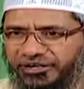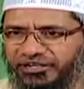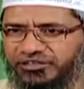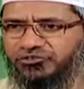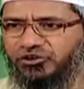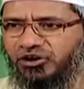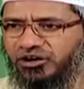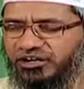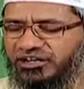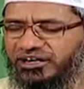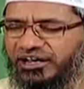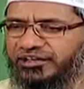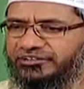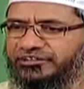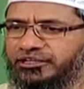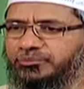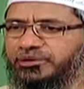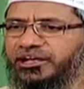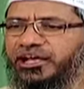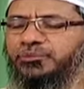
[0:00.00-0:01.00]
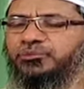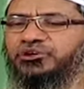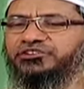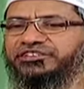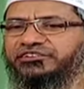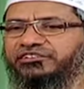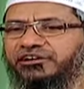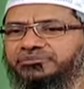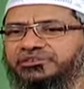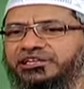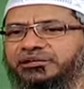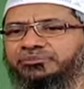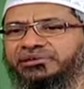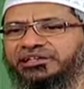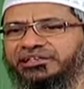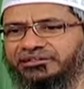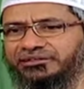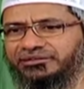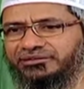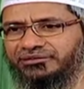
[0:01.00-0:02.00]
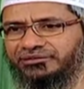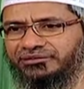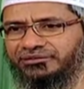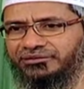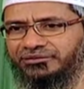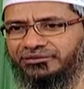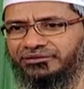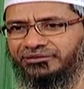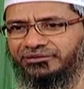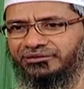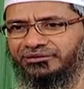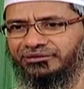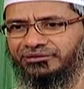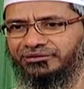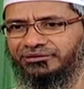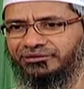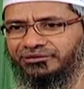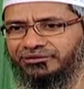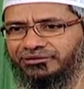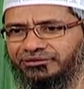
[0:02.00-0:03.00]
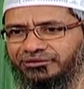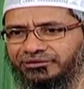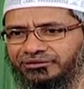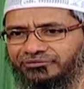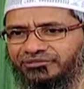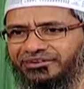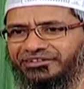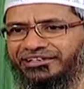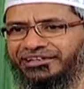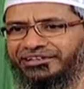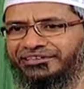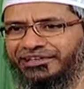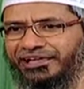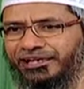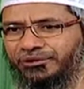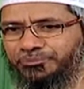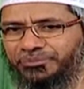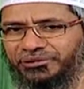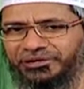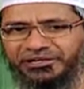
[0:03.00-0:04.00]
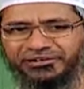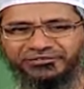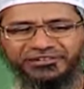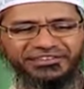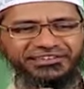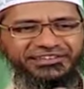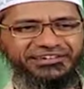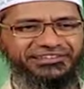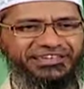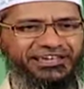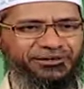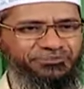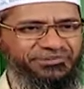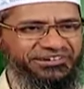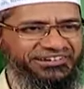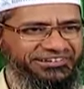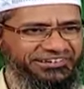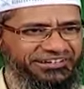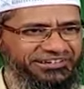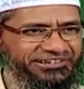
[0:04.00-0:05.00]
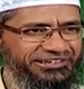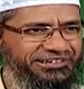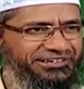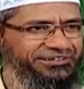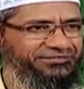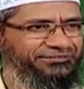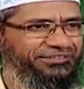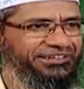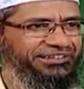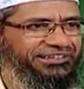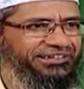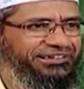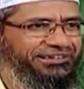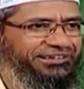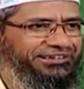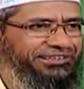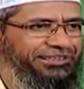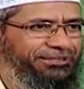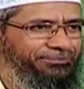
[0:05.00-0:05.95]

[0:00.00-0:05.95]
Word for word: in the organization may get more sawab than me. Whether he's a helper, whether he's administration, whether he's a